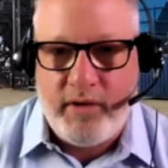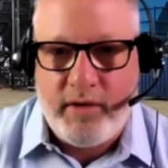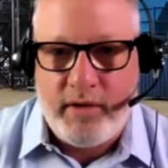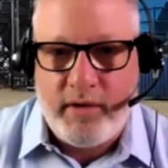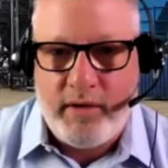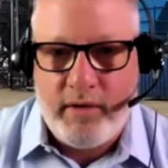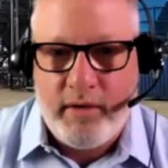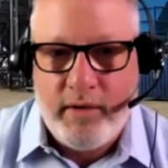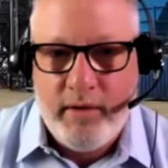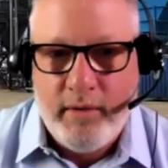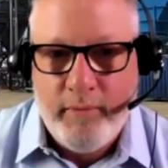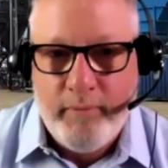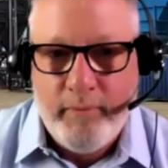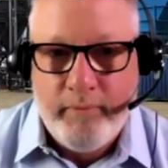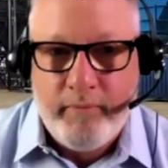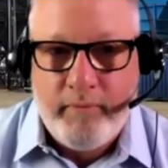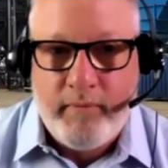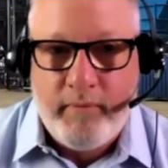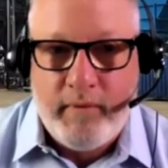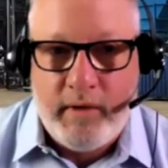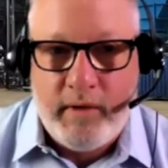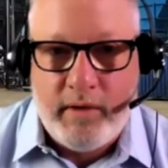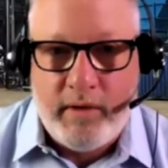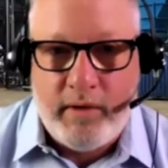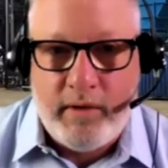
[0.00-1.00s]
You're
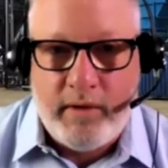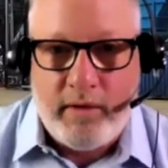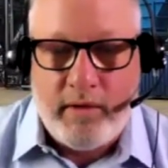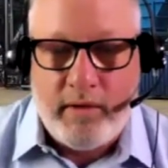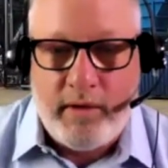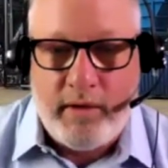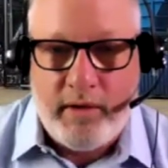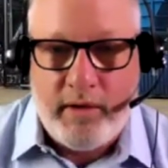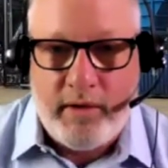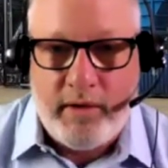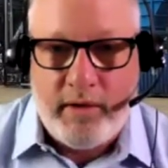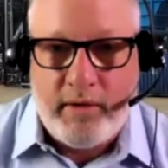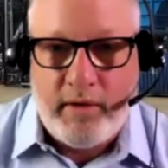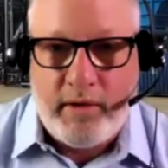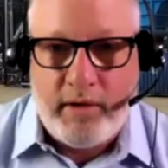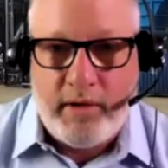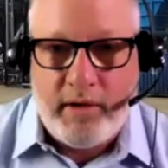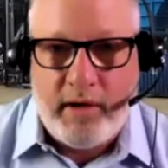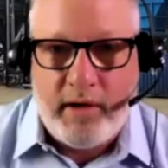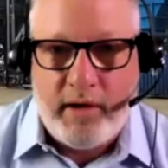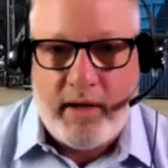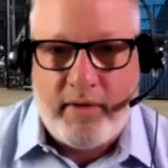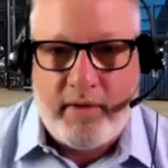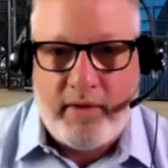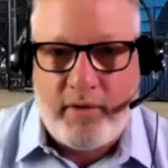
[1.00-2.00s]

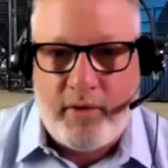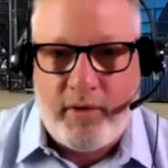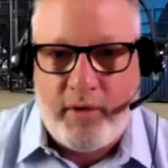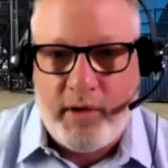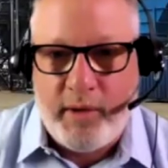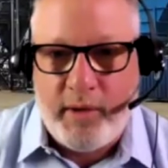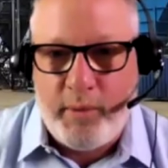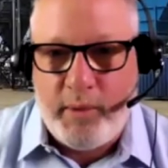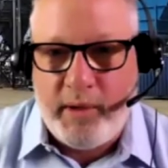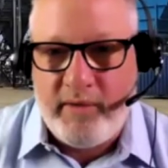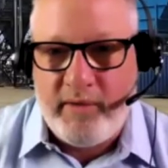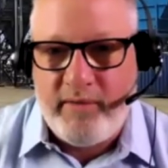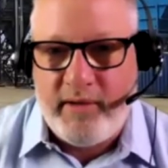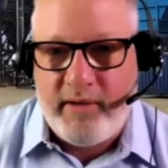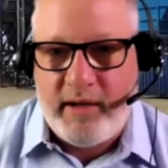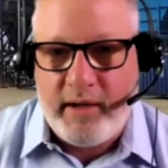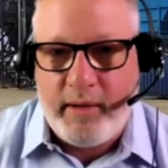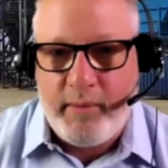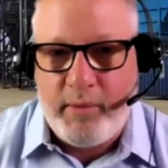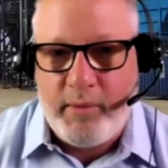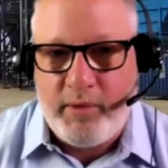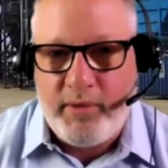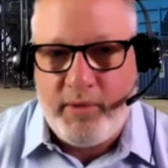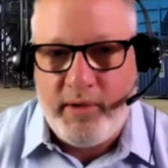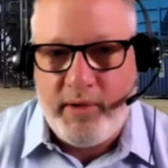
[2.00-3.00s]
not throwing away
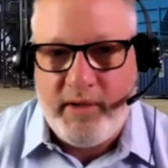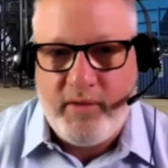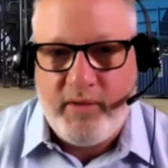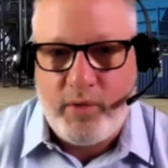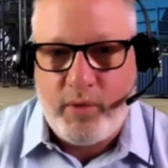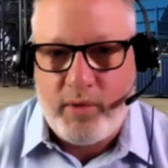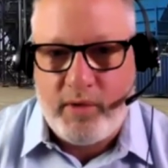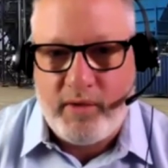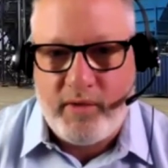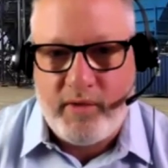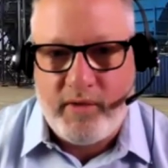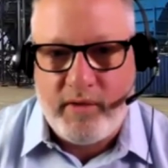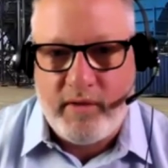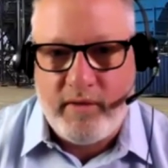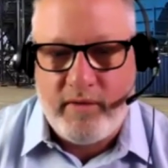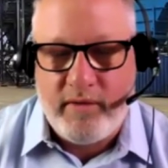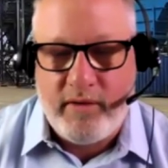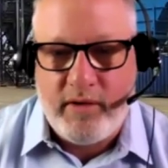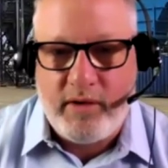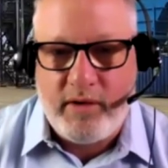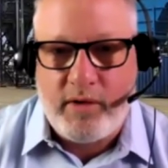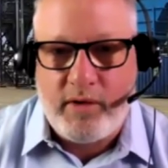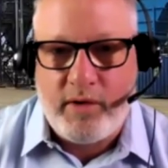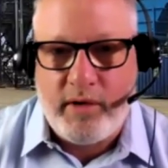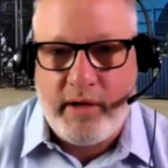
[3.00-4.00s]
valuable
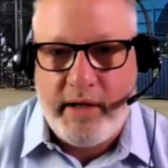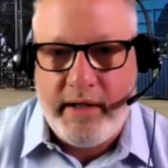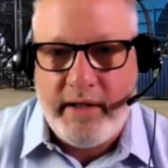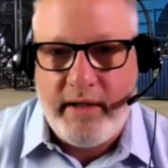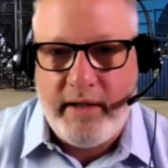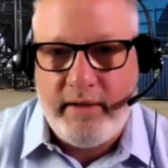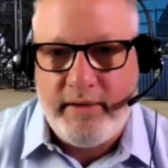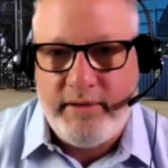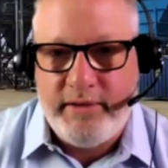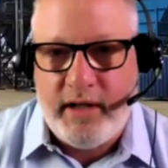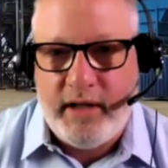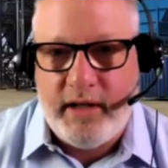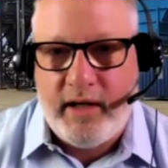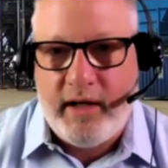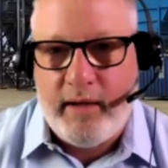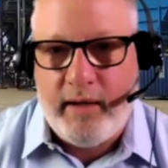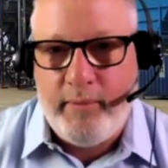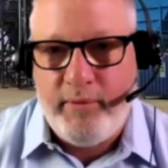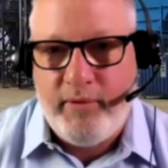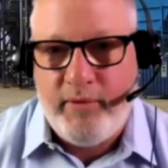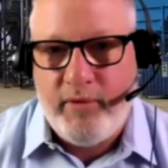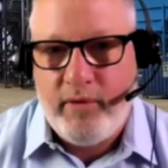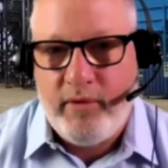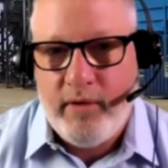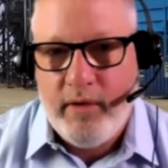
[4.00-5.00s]
resources. You're creating
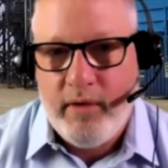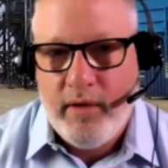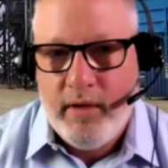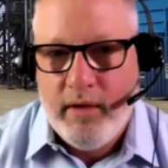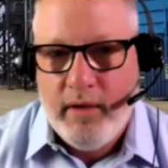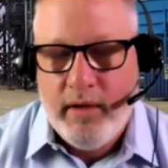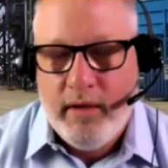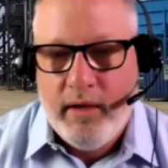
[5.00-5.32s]
jobs.